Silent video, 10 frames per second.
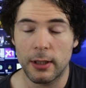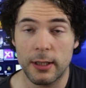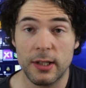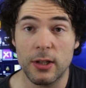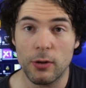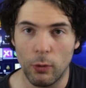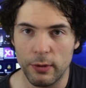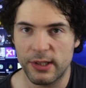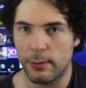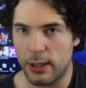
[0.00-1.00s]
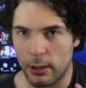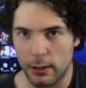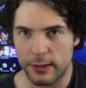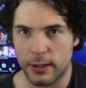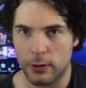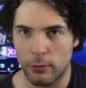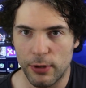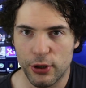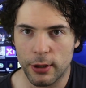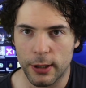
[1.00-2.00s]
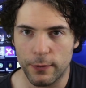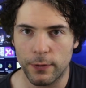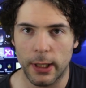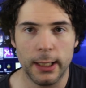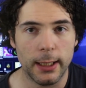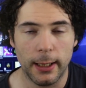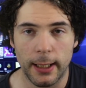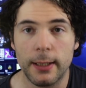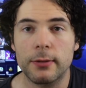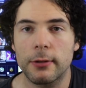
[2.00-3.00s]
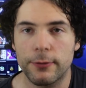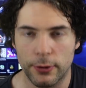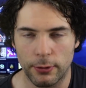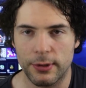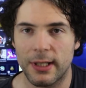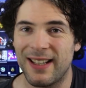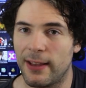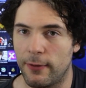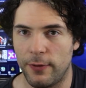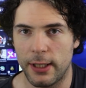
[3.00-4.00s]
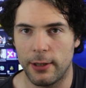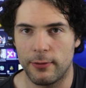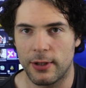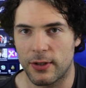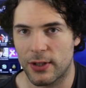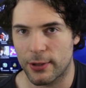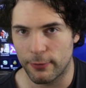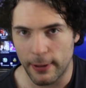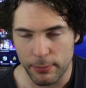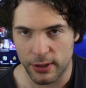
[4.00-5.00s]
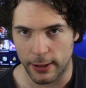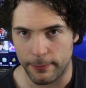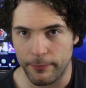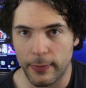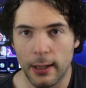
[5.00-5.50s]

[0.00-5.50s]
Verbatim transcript: This is also an article which you can find linked, of course, in the video description.